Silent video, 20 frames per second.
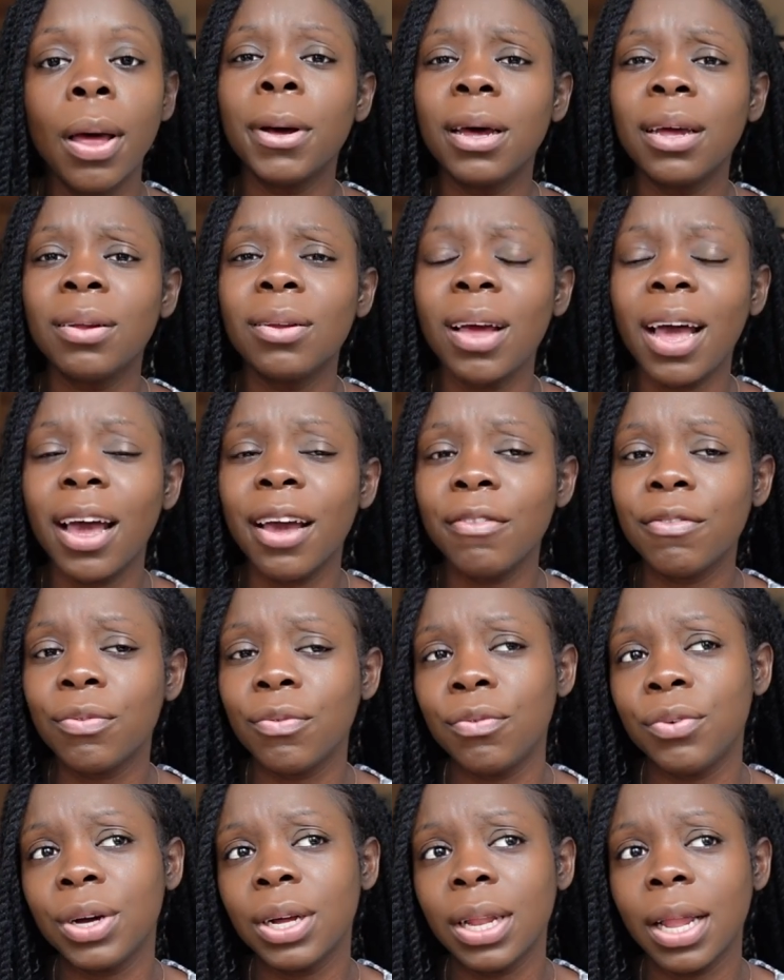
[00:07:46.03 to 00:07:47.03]
But
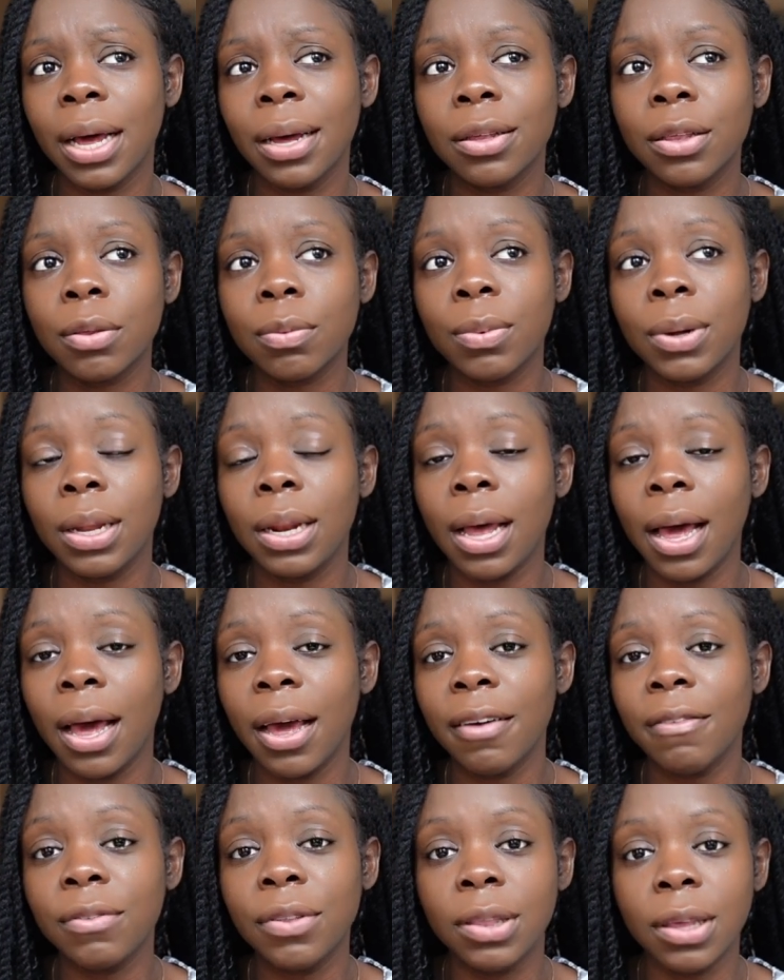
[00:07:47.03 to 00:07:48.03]
I've realized when
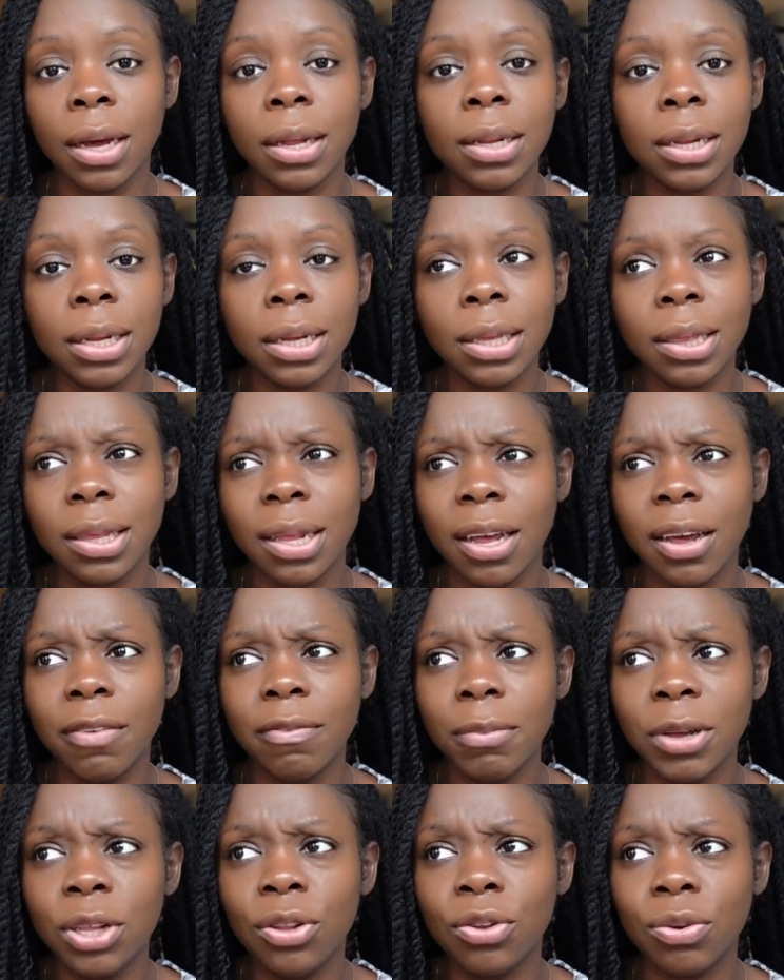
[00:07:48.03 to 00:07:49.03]
I've done this and
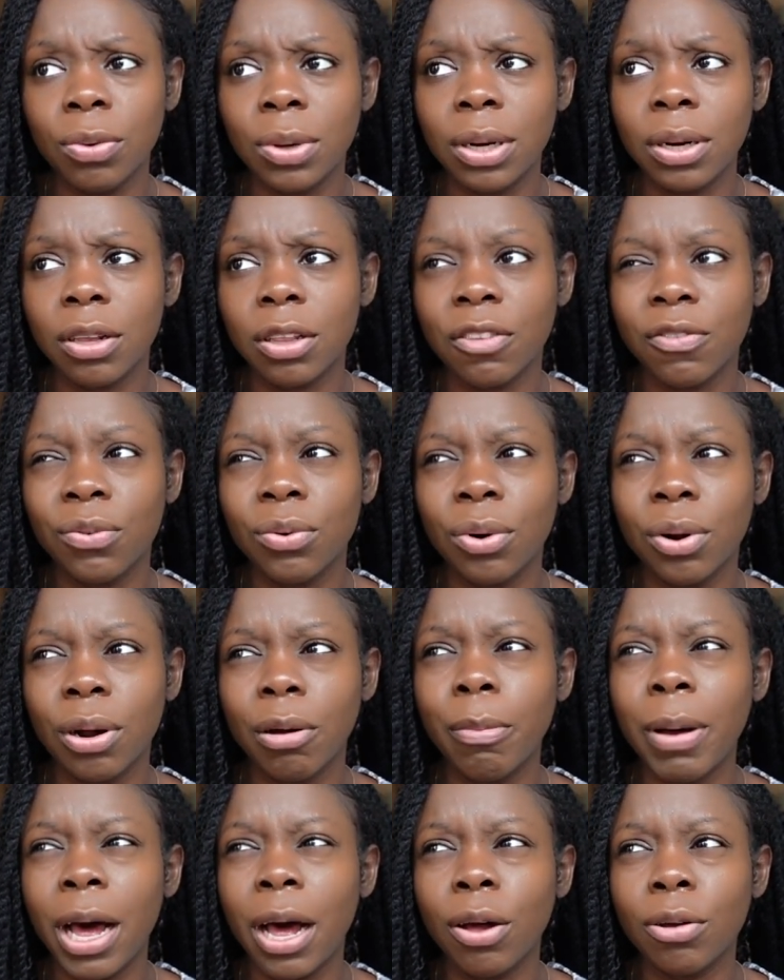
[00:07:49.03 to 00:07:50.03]
I've been doing this for
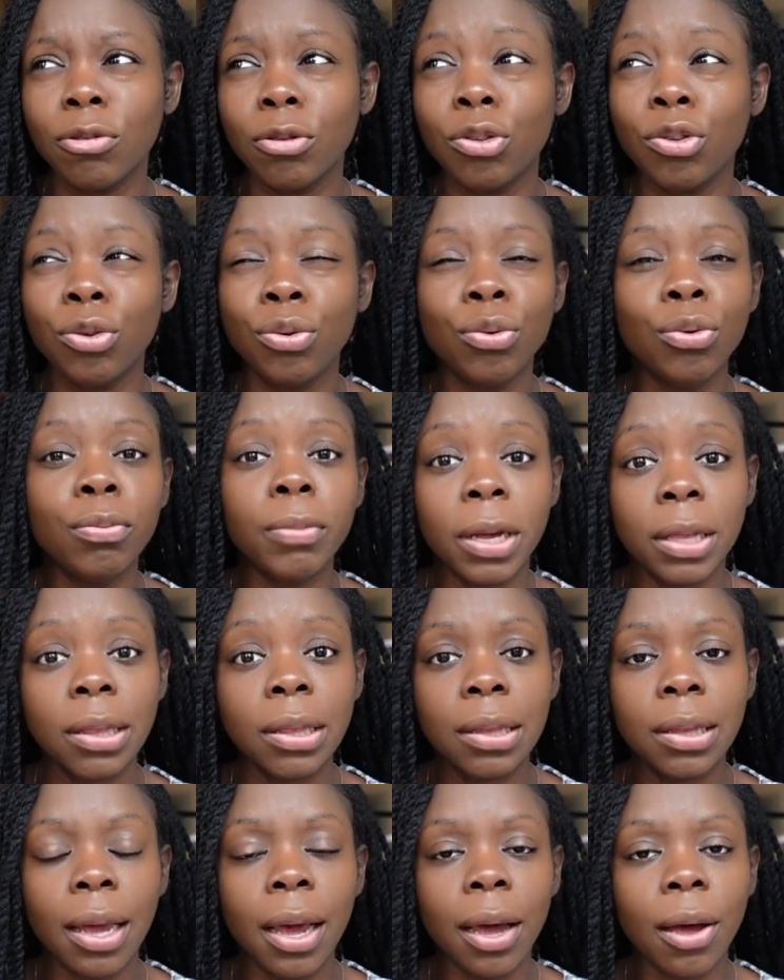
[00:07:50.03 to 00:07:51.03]
about two
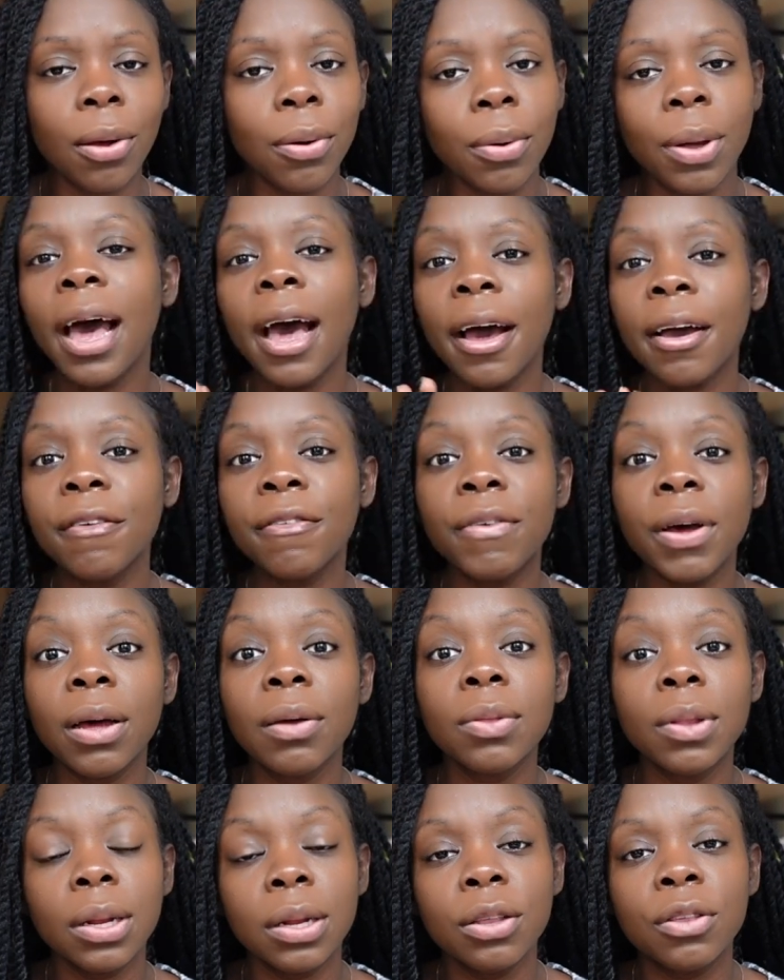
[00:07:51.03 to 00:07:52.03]
months now, I've
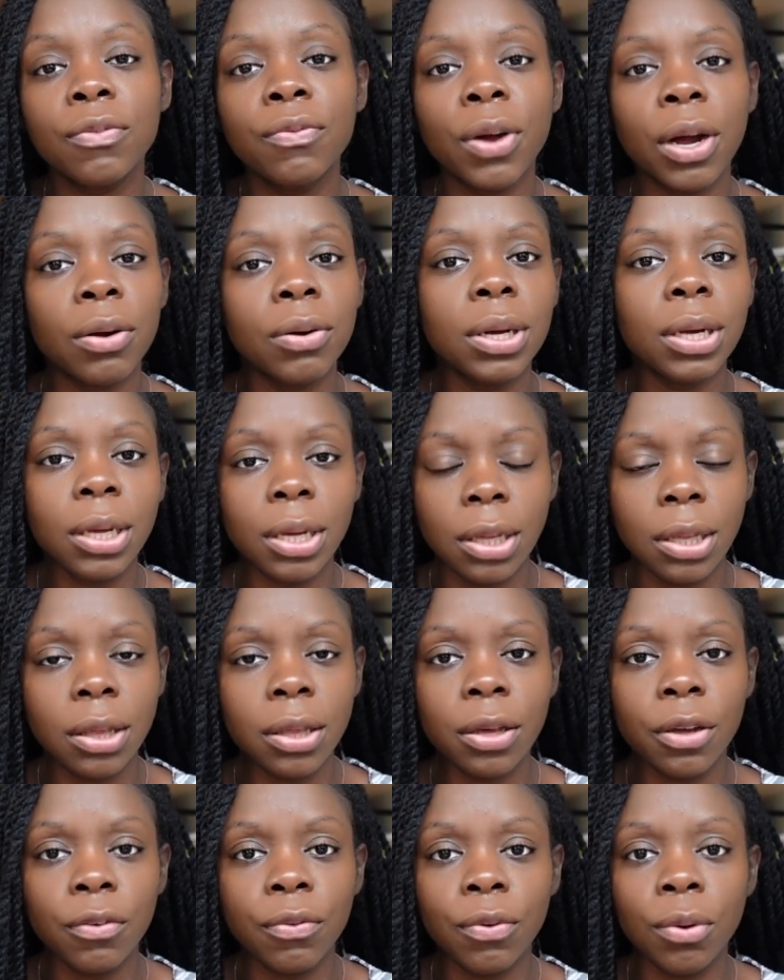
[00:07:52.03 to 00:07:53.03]
found that it's very
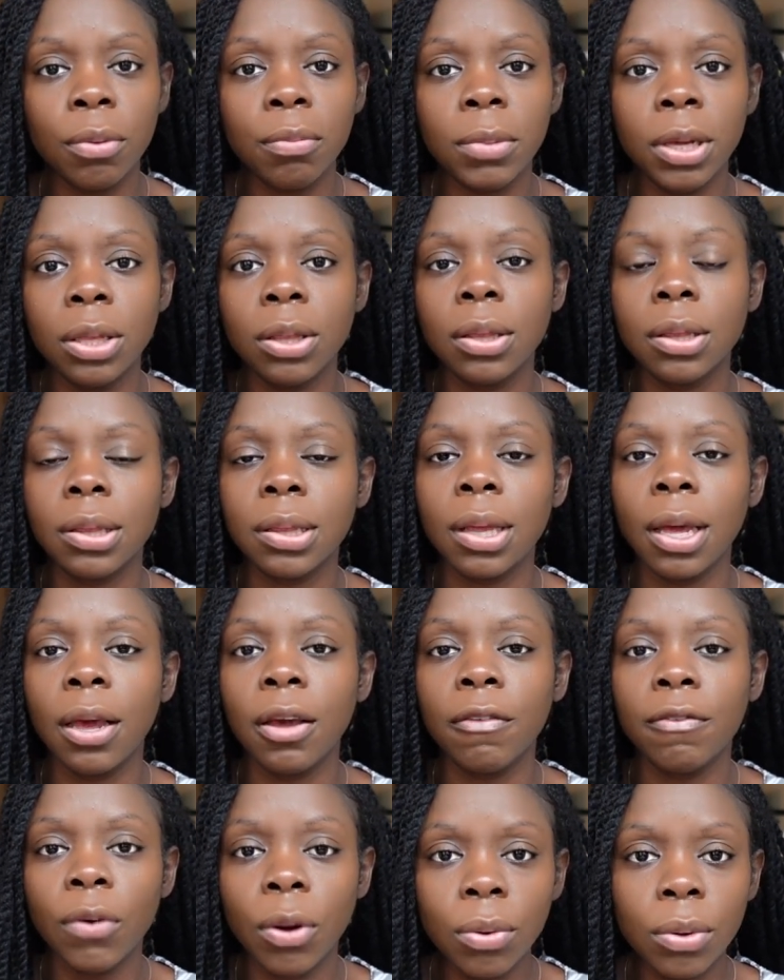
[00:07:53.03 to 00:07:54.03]
easy for for me to
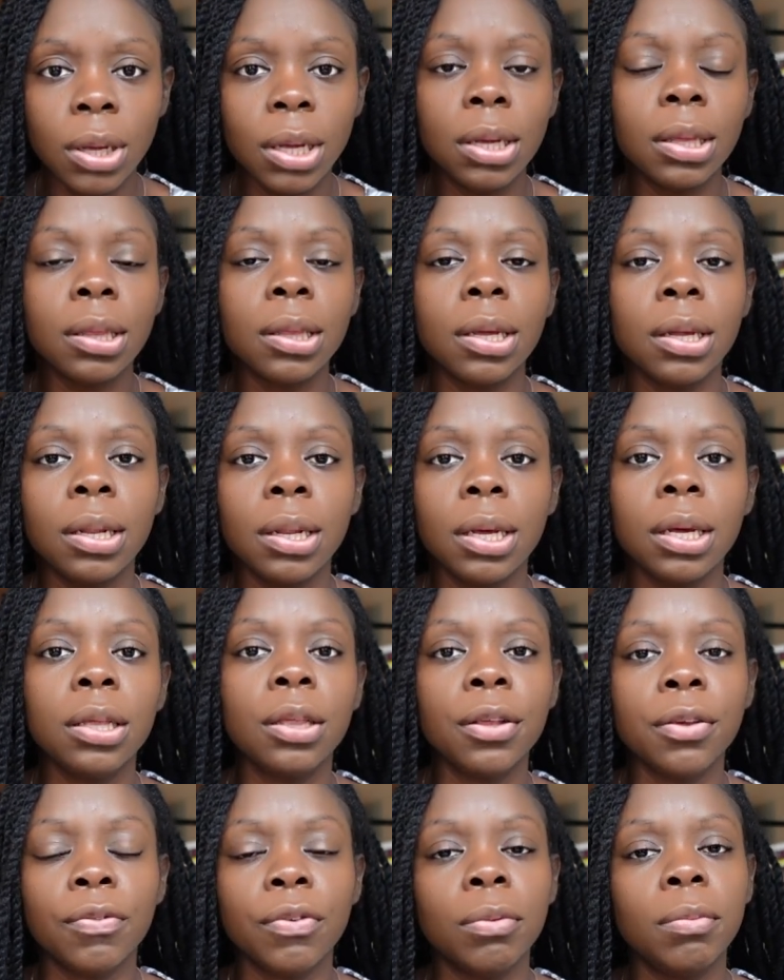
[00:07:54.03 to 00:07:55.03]
stay focused and
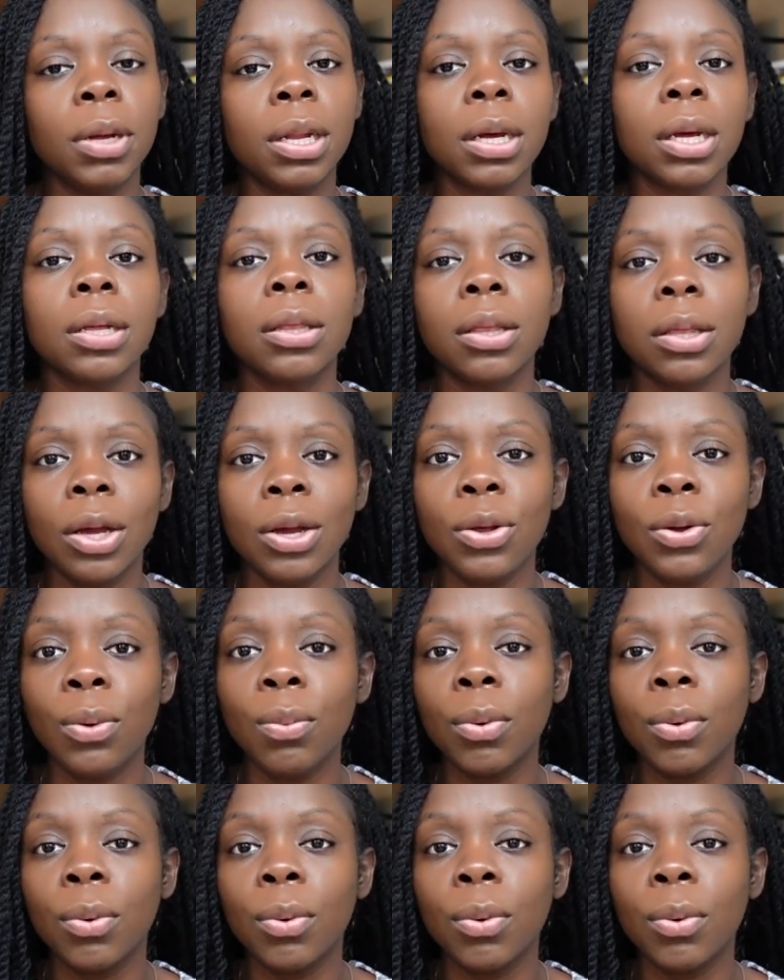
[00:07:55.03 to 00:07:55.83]
easy for me to continue